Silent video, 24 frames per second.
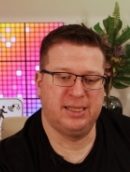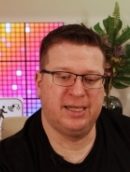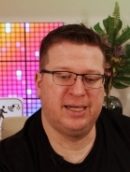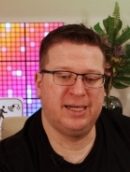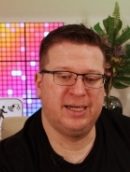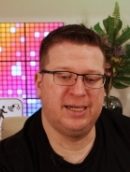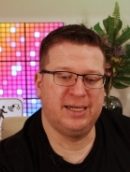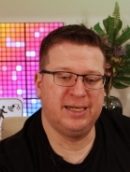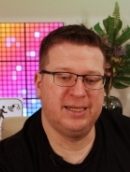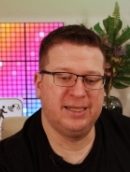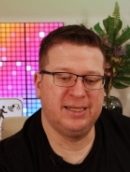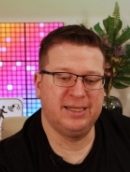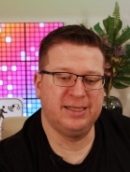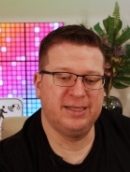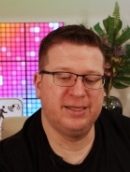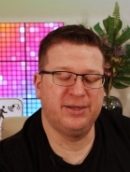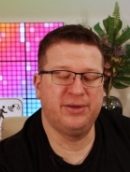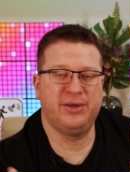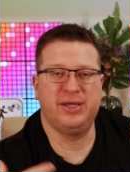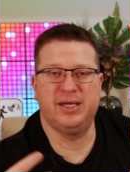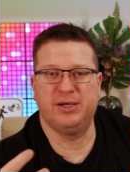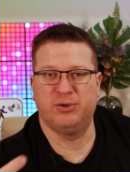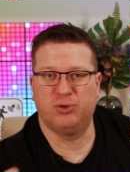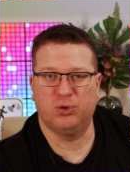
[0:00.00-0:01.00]
Uh,
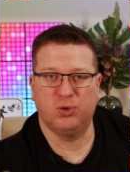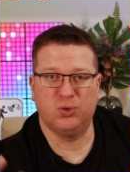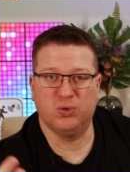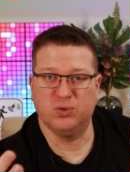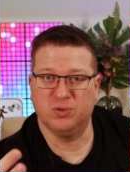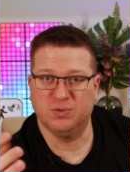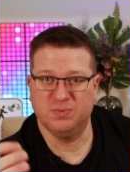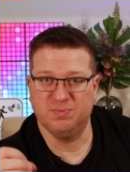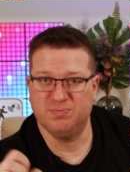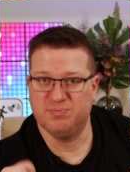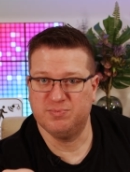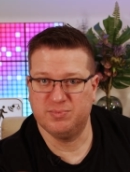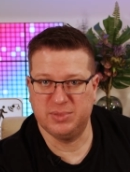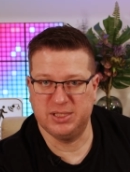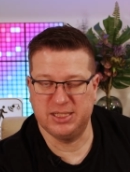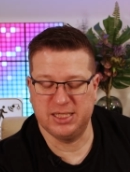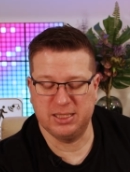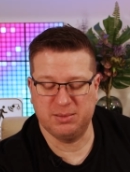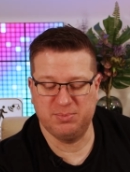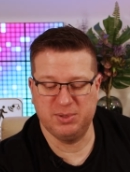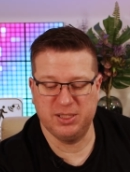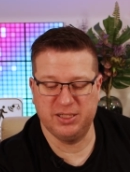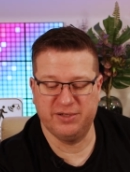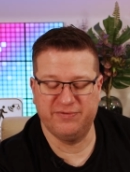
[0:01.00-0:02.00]
they're all
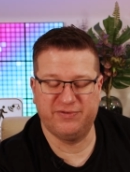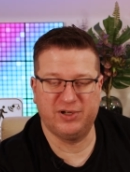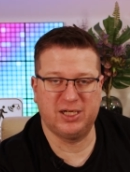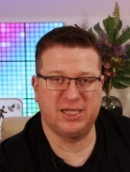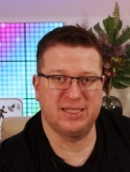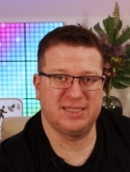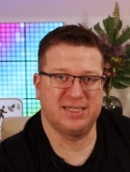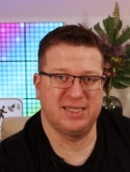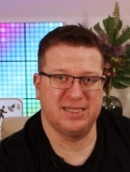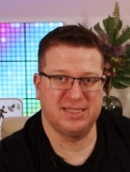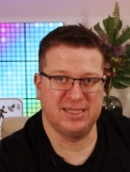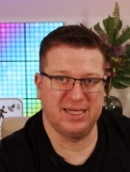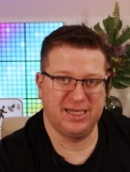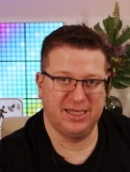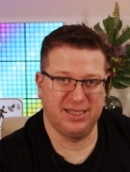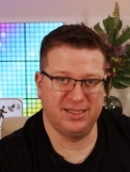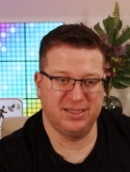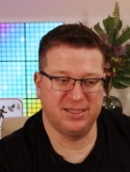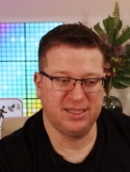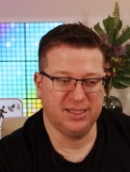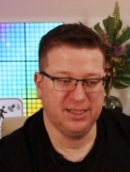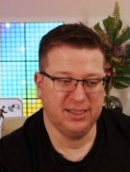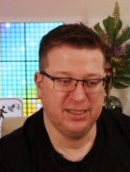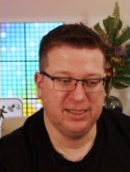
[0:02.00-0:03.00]
Zigbee devices,
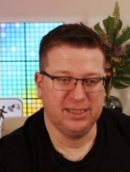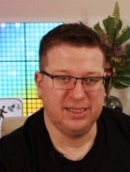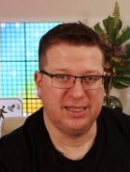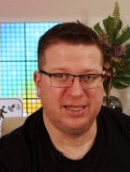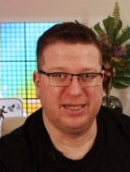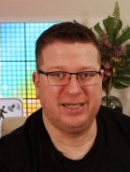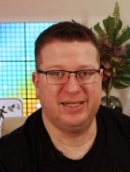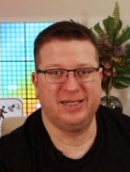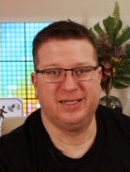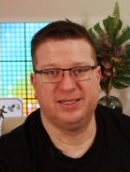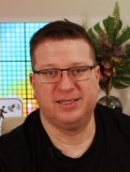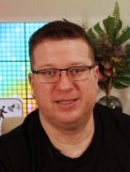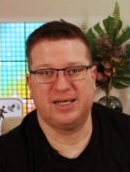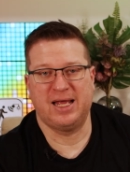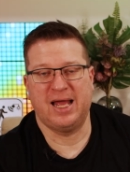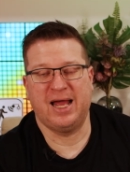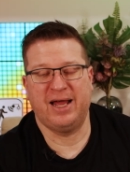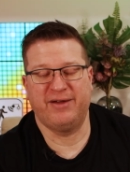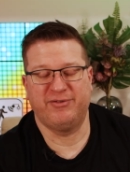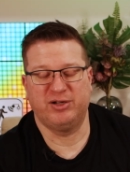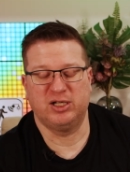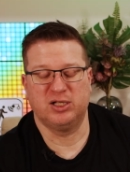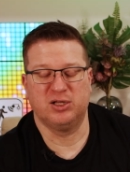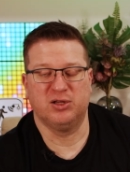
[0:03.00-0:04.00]
and uh,
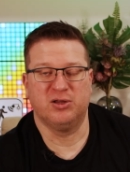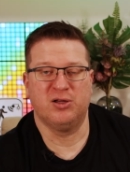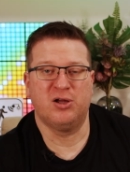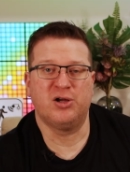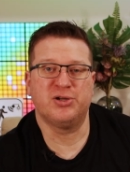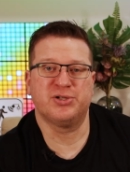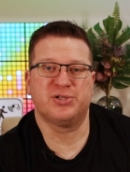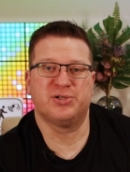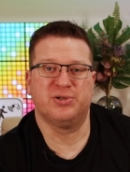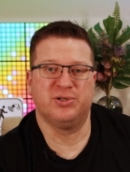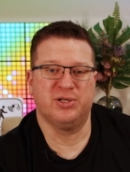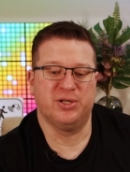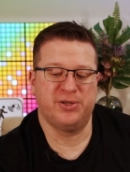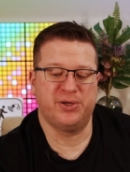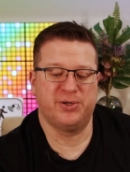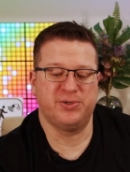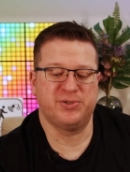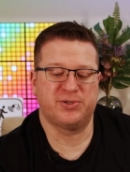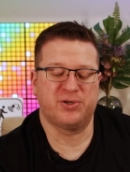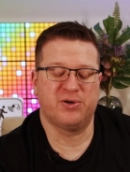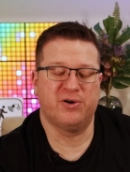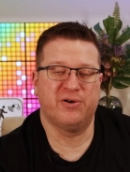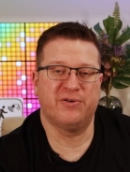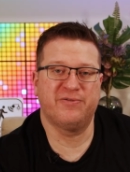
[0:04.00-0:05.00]
having lost all of
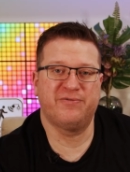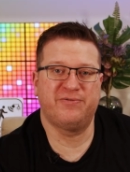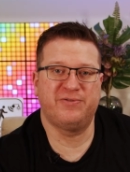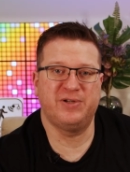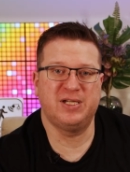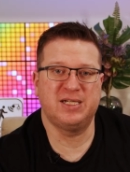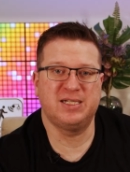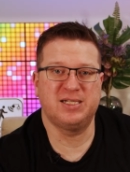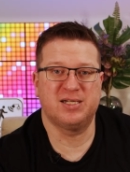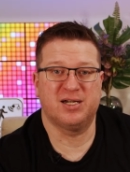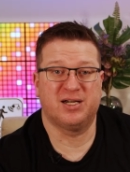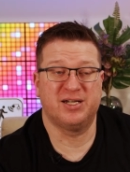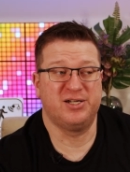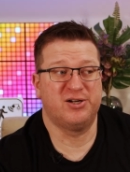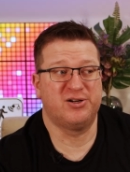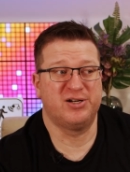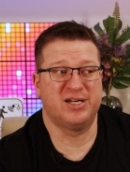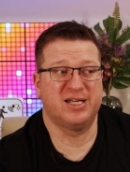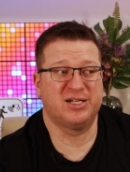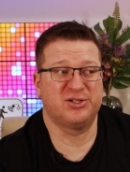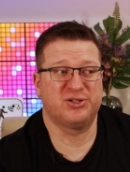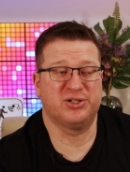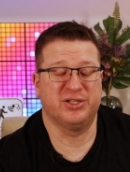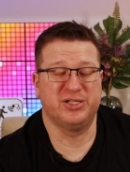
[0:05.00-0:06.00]
those configs, I don't
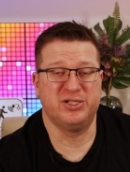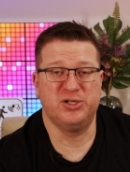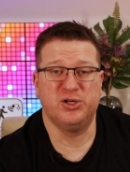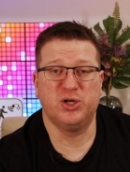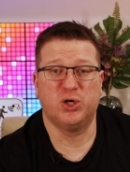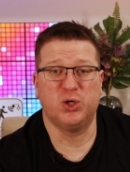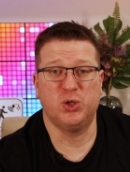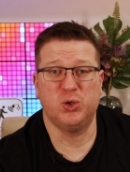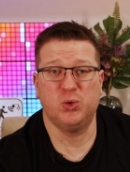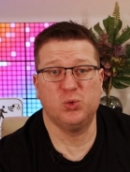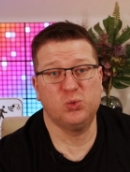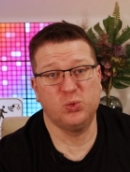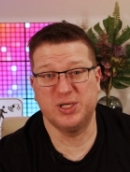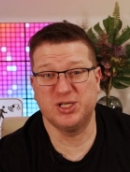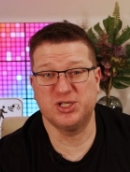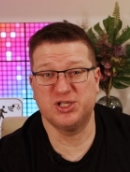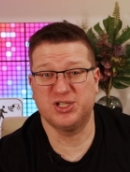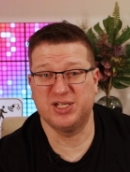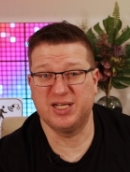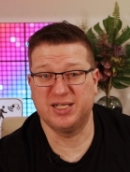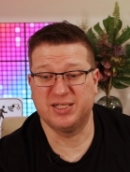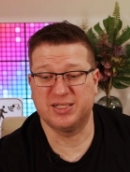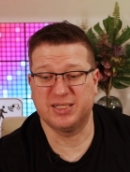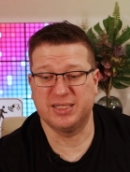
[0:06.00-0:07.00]
actually know which
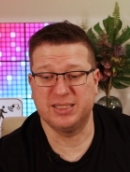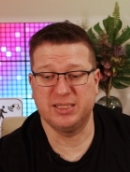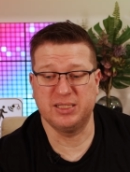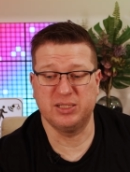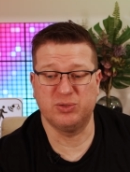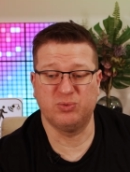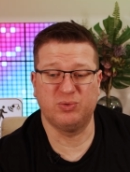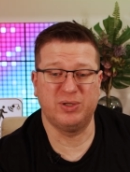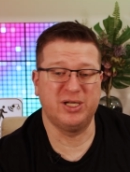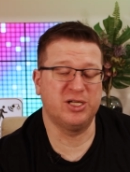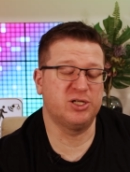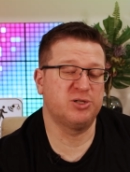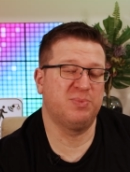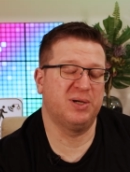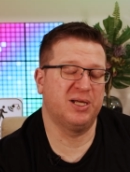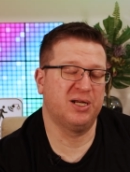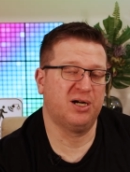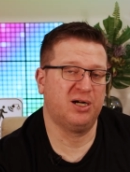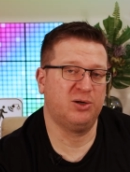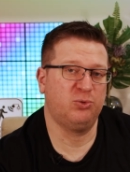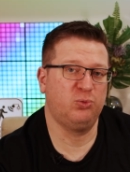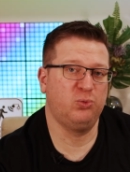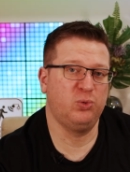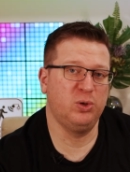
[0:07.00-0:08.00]
sensor is which, but
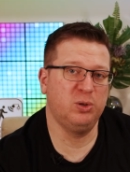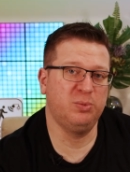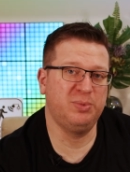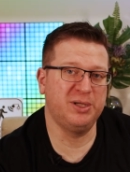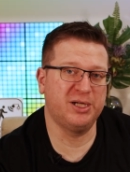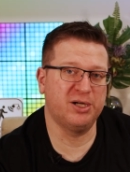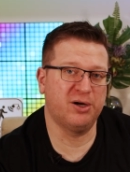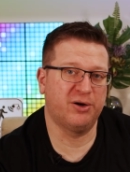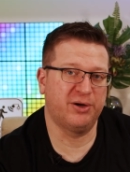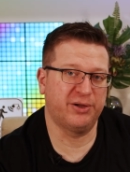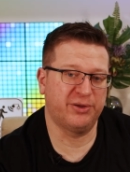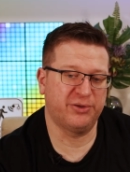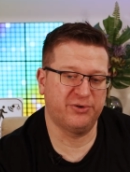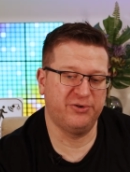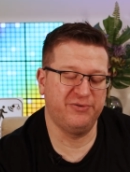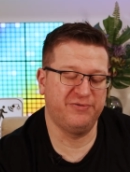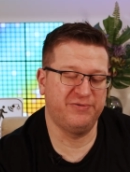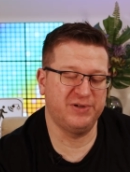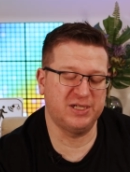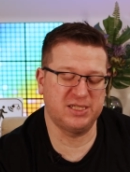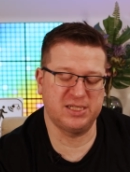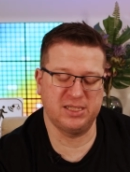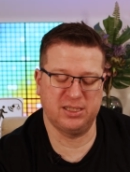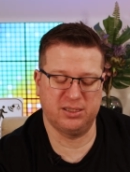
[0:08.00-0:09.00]
I will be going through
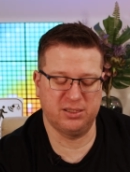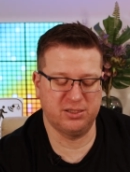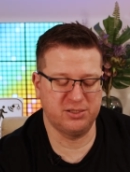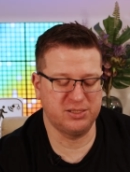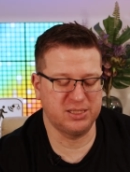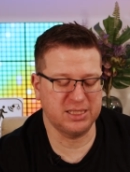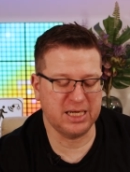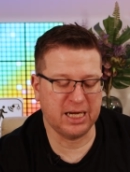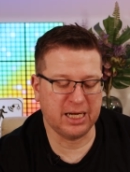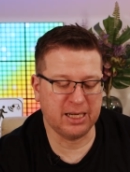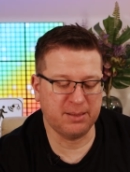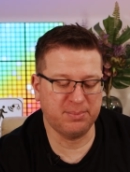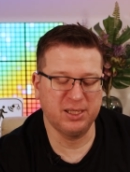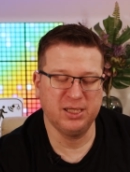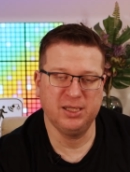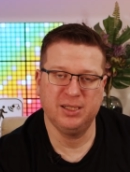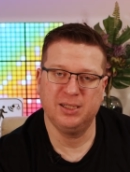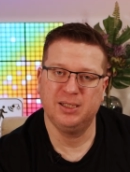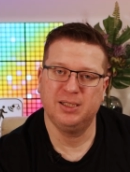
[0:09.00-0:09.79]
fixing those up.